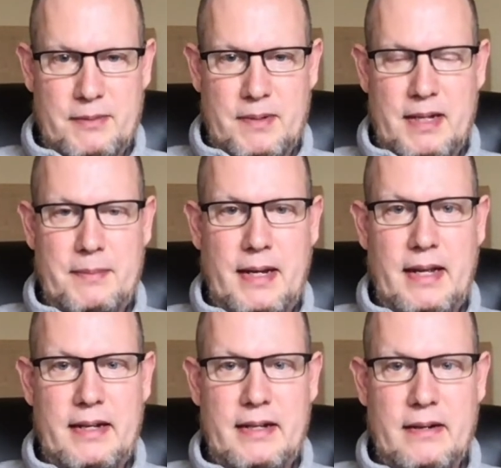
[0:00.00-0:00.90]
behind my
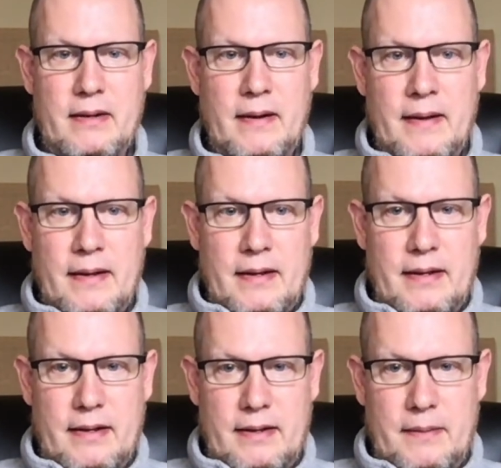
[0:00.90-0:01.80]
head here.
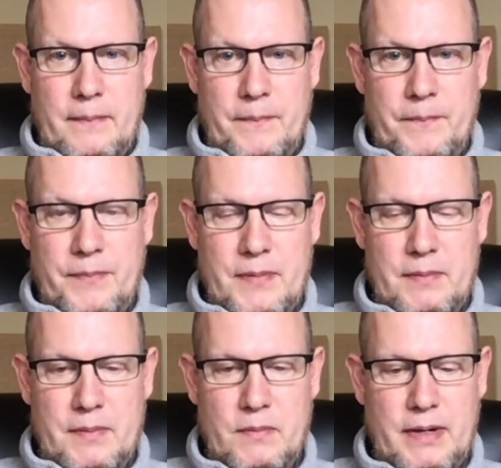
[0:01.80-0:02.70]

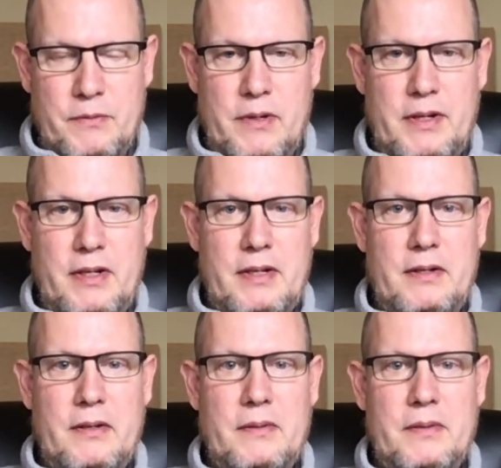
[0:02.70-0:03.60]
Whatever you need to
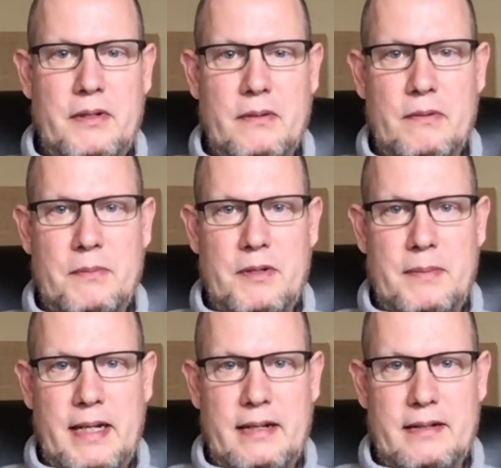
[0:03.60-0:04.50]
do to your room to
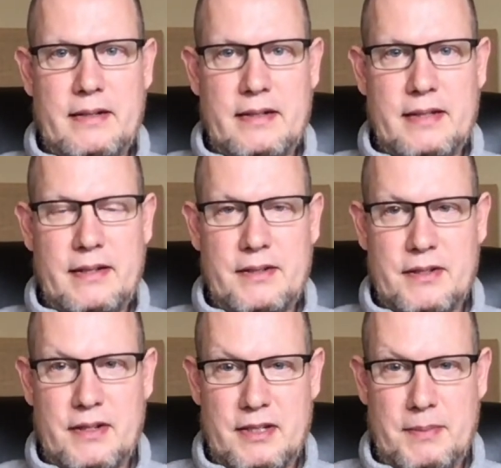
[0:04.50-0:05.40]
make it sound as
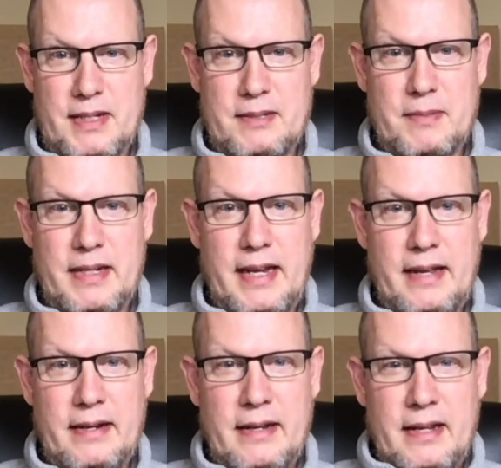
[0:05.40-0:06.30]
good as it possibly
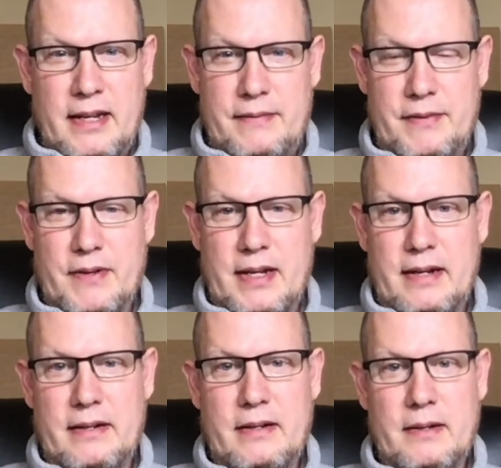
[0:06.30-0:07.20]
can. If you've
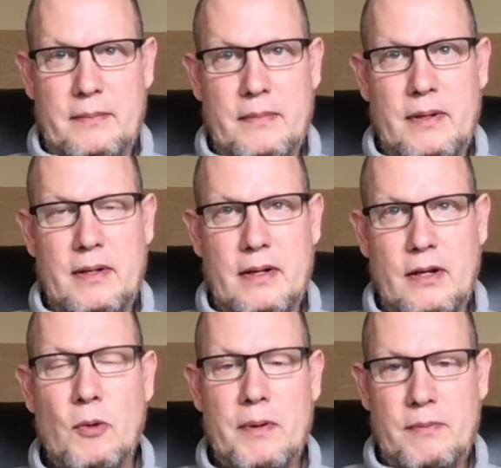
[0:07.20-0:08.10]
got
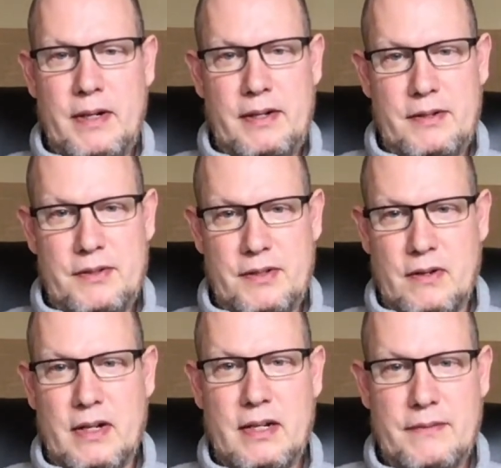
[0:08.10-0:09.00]
open windows or
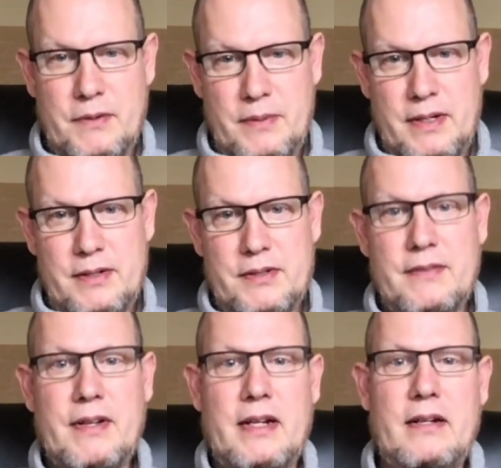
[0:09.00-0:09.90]
uncovered windows,
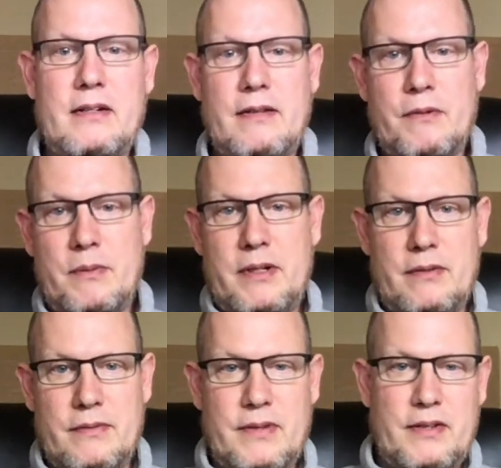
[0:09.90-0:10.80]
I've got an uncovered window
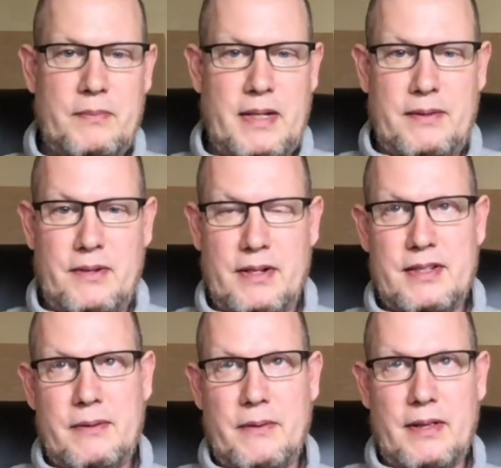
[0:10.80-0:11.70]
in front of me where you can
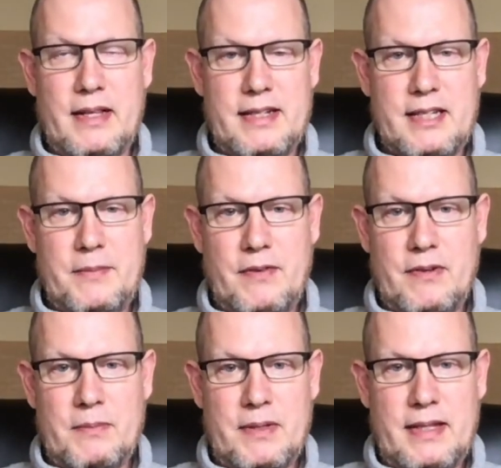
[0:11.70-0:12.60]
see where the light's coming
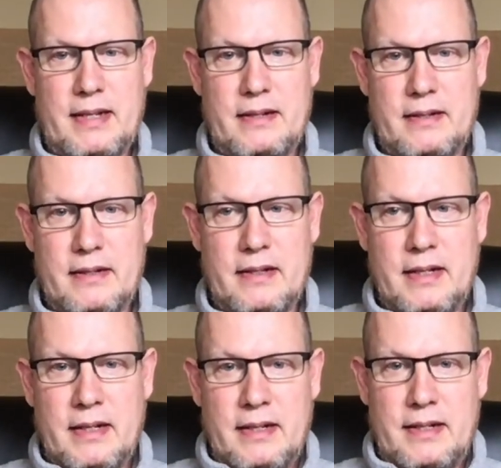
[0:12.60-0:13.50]
from, but that
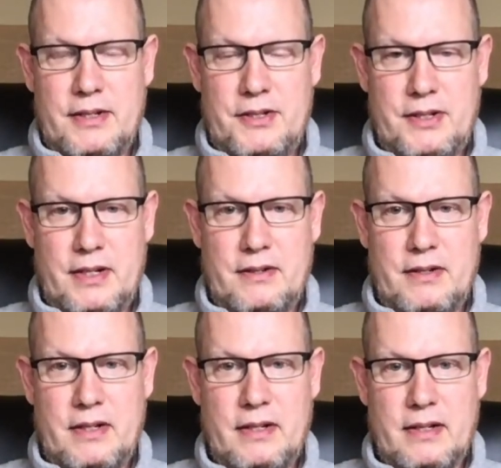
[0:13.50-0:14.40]
is
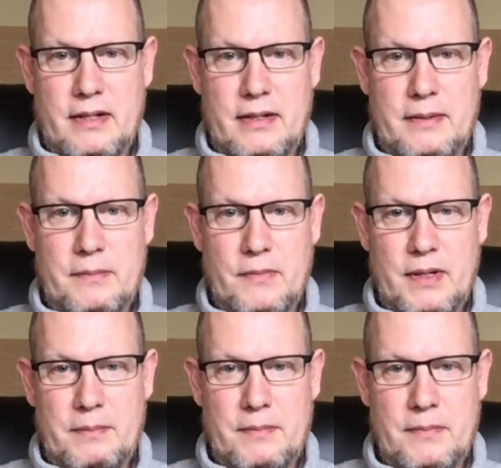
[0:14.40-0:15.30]
shuttered
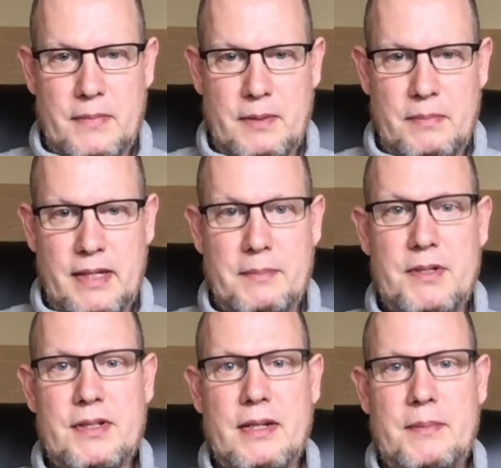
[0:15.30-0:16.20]
when I'm playing
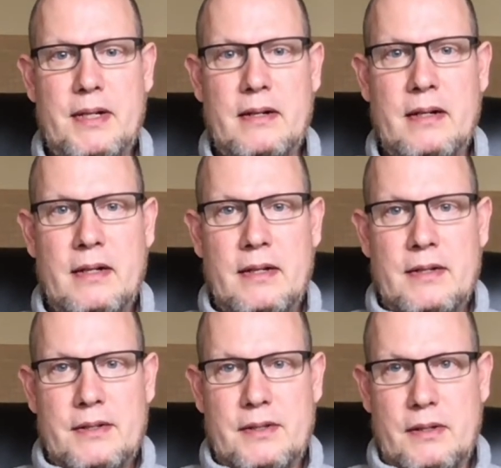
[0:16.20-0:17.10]
music up here.
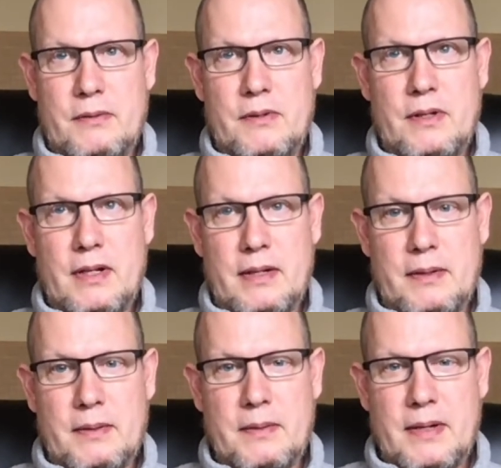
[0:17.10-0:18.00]
So
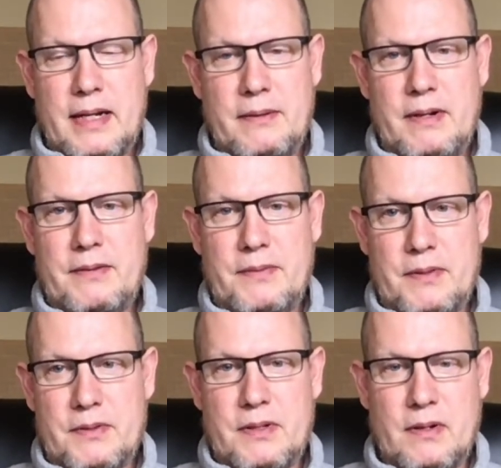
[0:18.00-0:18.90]
getting rid of
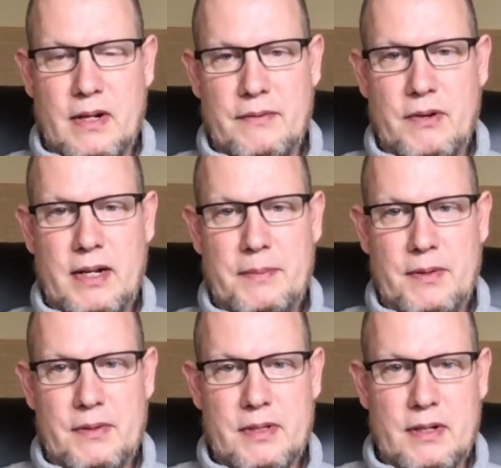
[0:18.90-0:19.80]
those or covering up
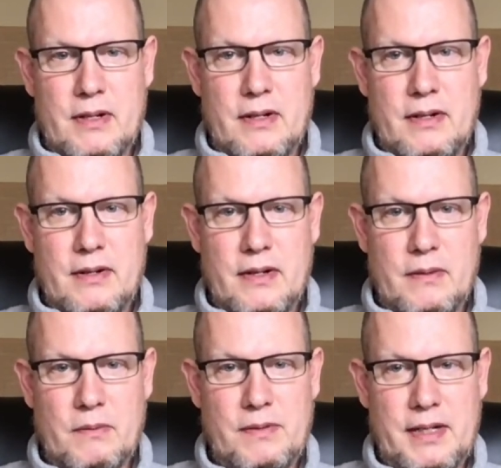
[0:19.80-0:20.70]
those hard
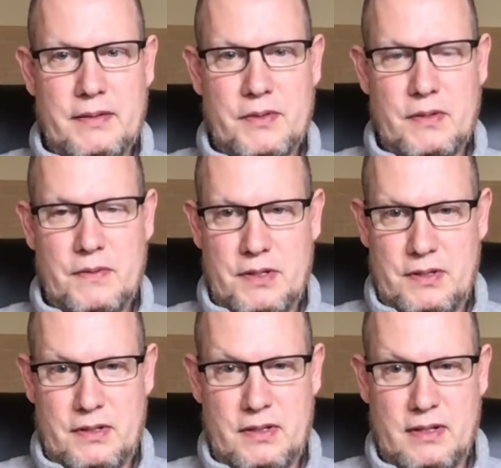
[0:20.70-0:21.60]
reflective
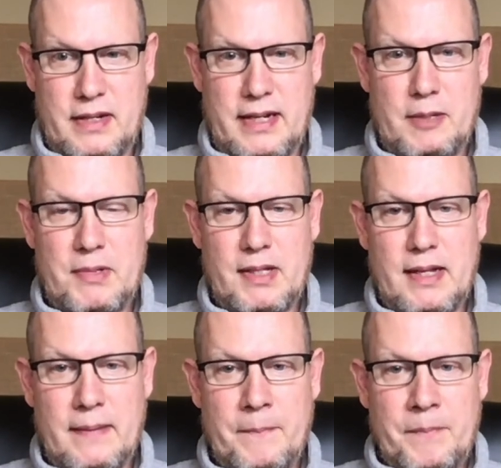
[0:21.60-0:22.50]
surfaces is going to help a
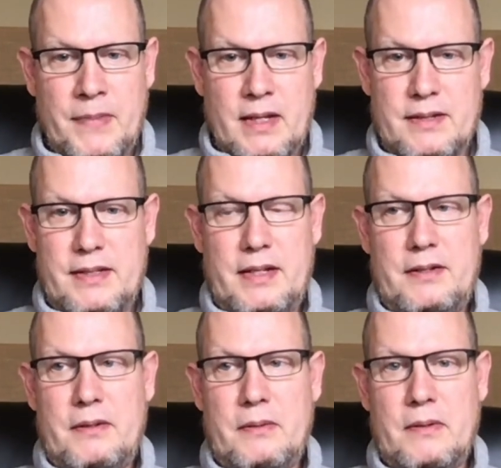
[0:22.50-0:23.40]
lot, because they
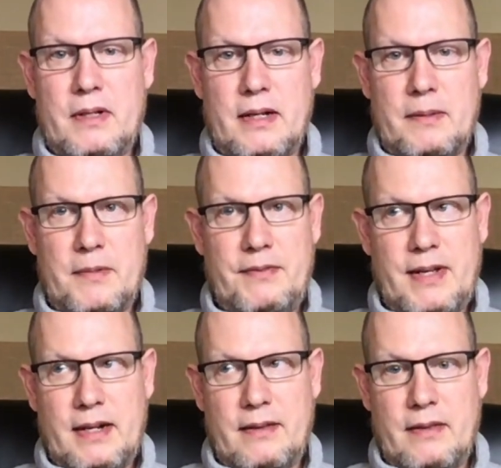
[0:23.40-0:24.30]
do
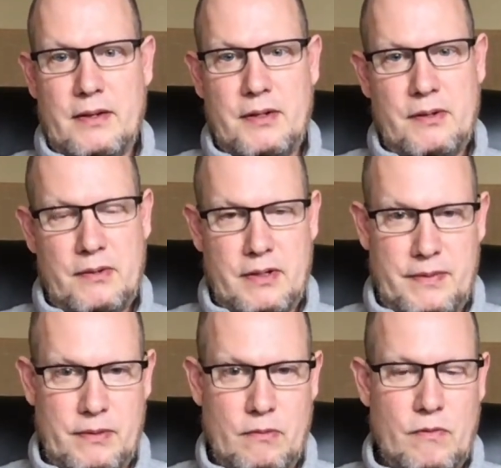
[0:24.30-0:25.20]
affect the tone of
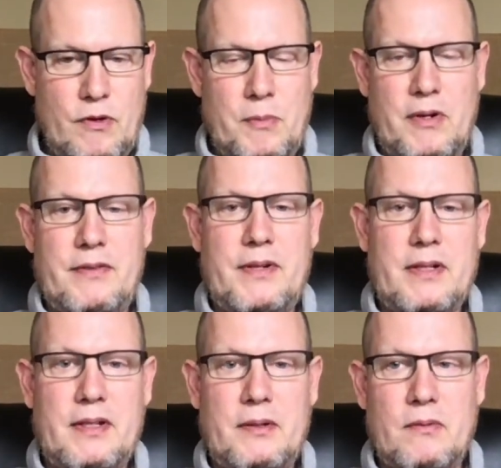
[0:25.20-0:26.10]
the reverberant field
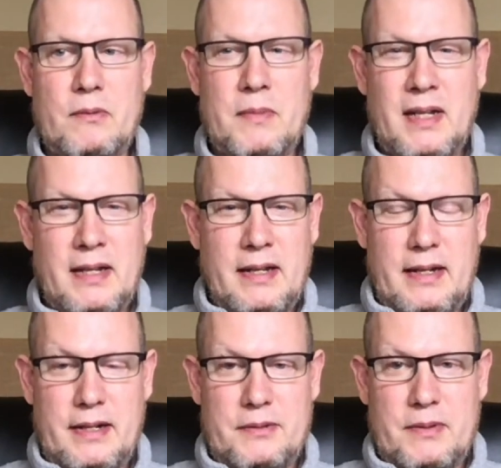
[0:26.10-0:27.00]
in the room,
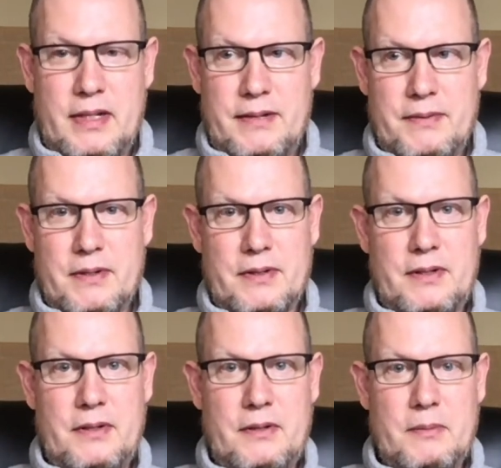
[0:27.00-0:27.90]
and it's really difficult to
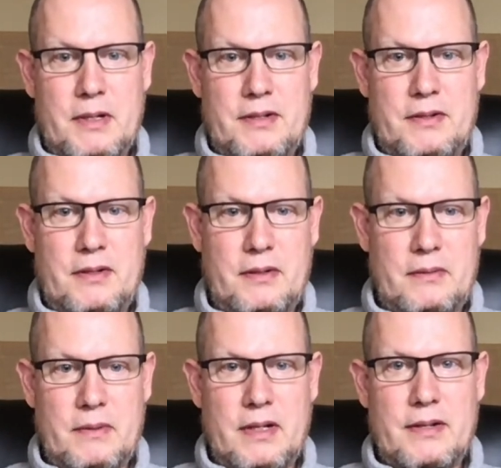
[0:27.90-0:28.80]
do much to
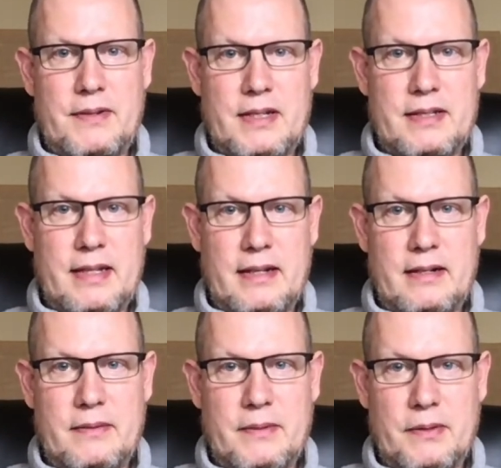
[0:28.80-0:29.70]
fix that
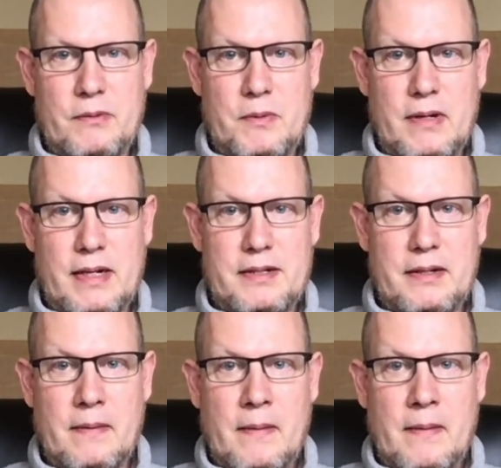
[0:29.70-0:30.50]
with room correction.